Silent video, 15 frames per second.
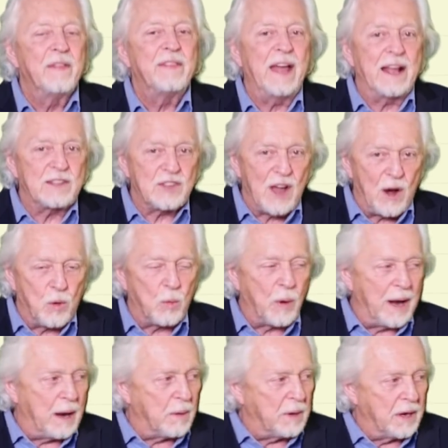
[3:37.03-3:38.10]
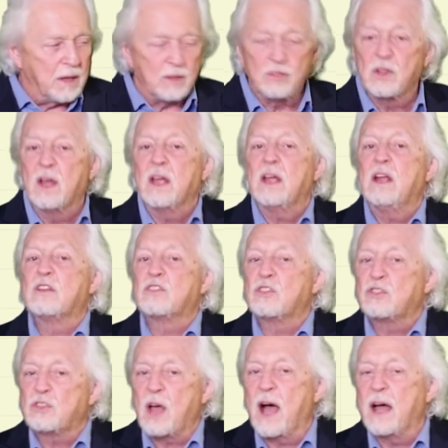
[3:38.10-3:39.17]
That's how rare it is. It's a
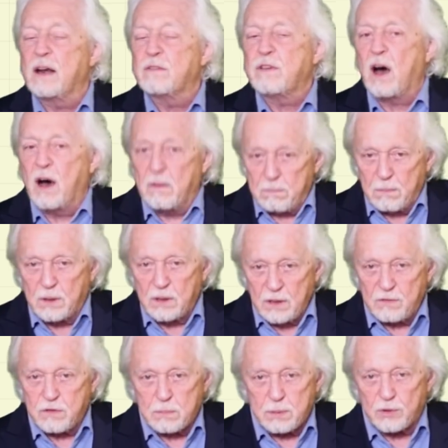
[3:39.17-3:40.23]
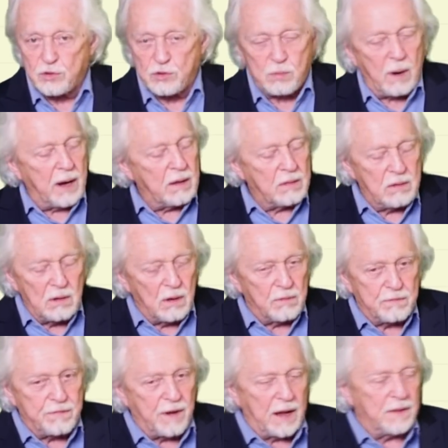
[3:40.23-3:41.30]
sign of unbelievable strength. You
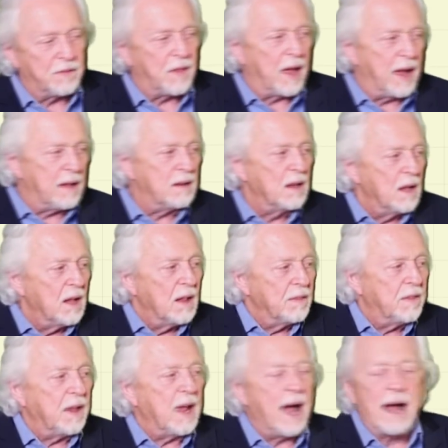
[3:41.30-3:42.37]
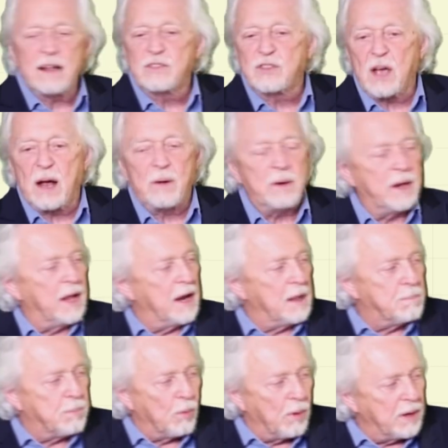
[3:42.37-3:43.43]
don't fight that. The odds are at
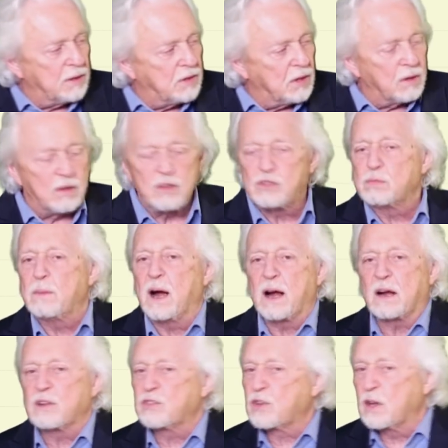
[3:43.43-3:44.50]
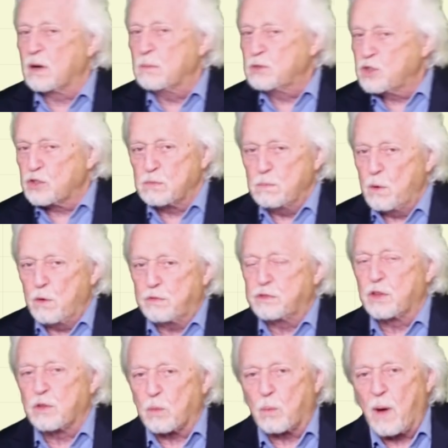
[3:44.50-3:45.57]
any point here, this market's going to just move
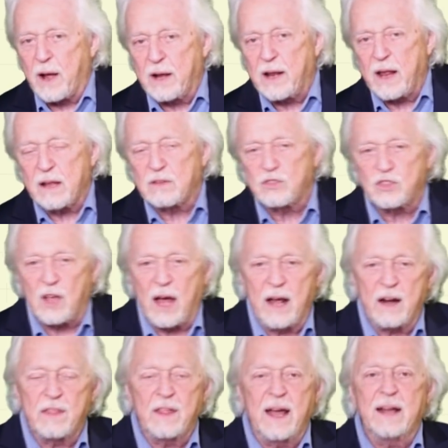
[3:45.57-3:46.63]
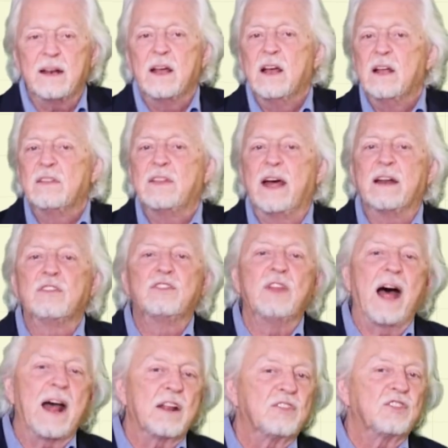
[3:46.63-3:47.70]
to the right-hand side of that. That is
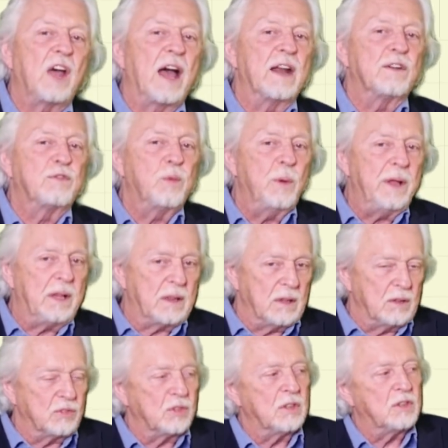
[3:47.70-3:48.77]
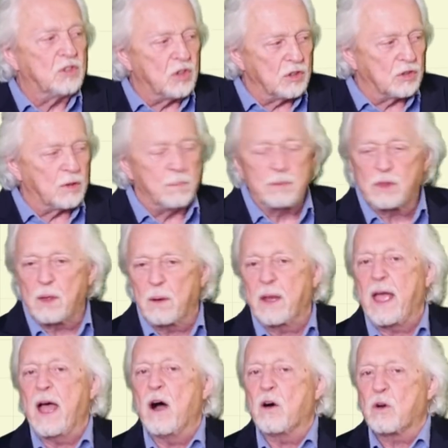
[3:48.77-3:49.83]
not a sign of weakness. It's just
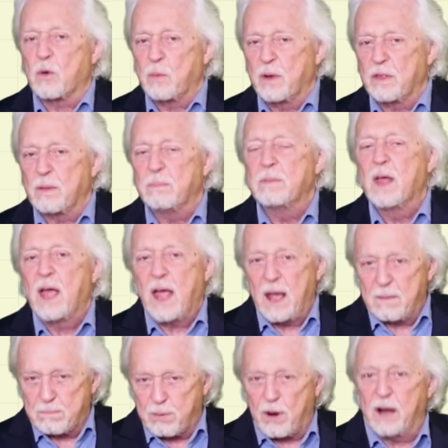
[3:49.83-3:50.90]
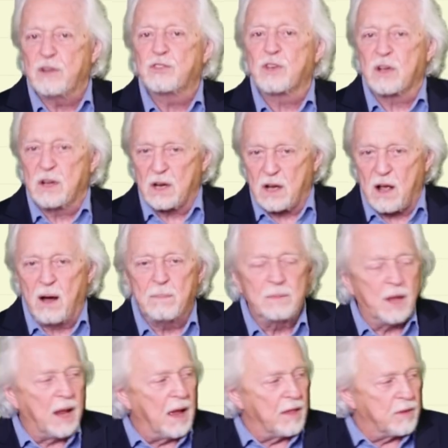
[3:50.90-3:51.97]
the algorithm and price are going to come
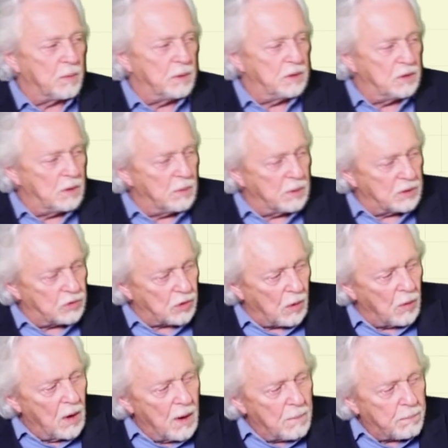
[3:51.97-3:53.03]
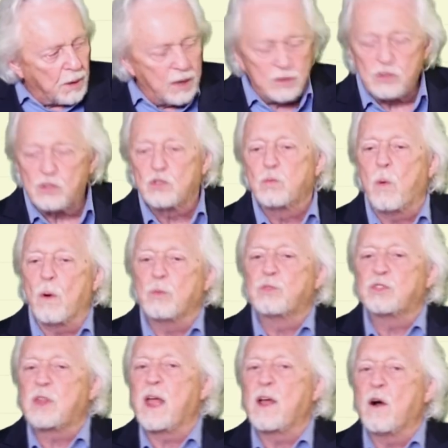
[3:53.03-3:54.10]
together and do it. So prices won't
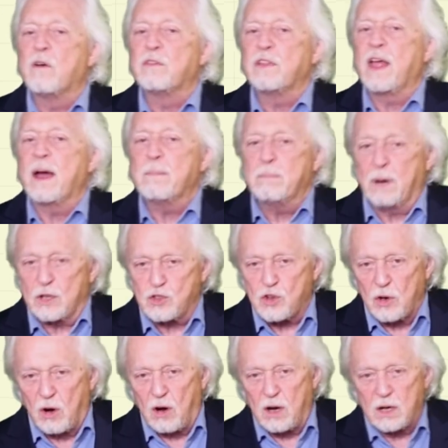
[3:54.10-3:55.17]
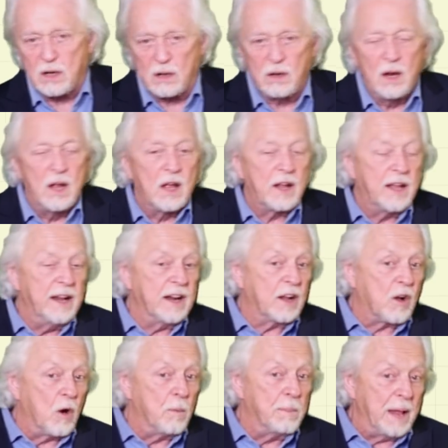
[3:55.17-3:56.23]
stay over that much longer. Can it
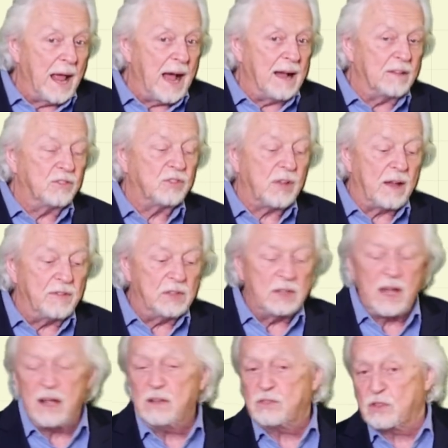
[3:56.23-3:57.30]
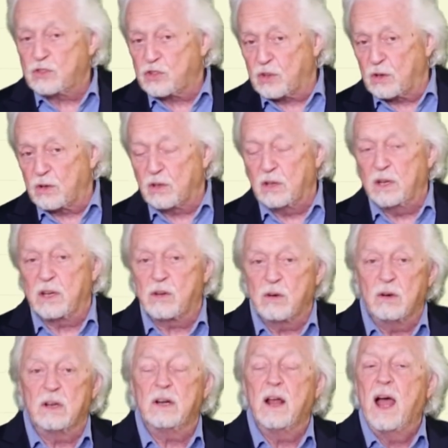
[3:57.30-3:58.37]
go beyond 7 days? It certainly
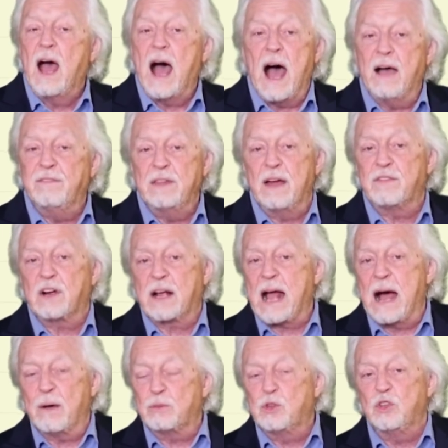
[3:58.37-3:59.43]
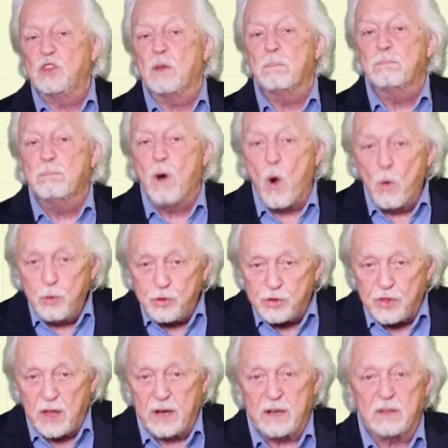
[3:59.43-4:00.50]
could. I've never counted the
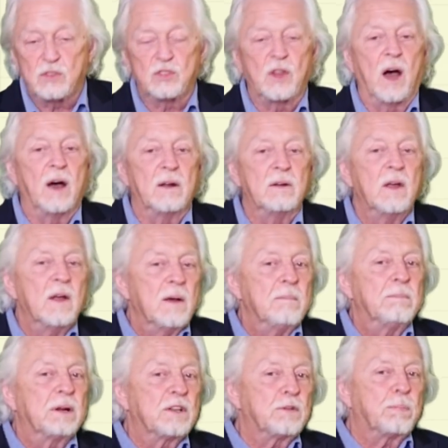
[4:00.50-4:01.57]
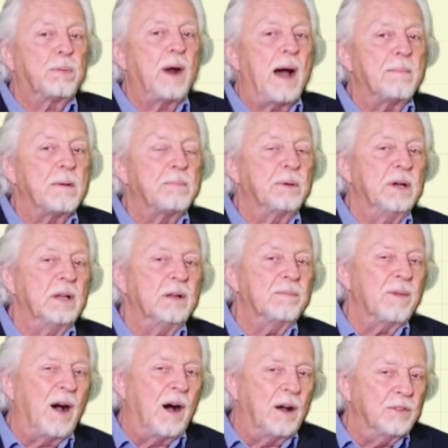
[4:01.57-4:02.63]
most that it's done, but it's
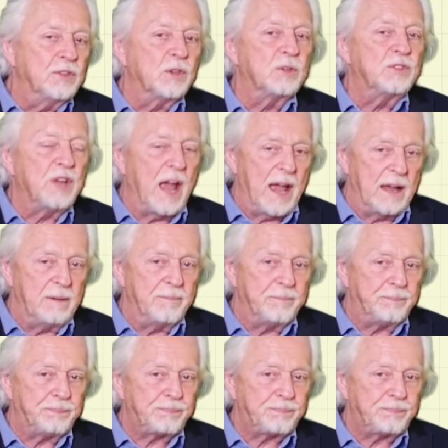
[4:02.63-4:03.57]
probably under 10.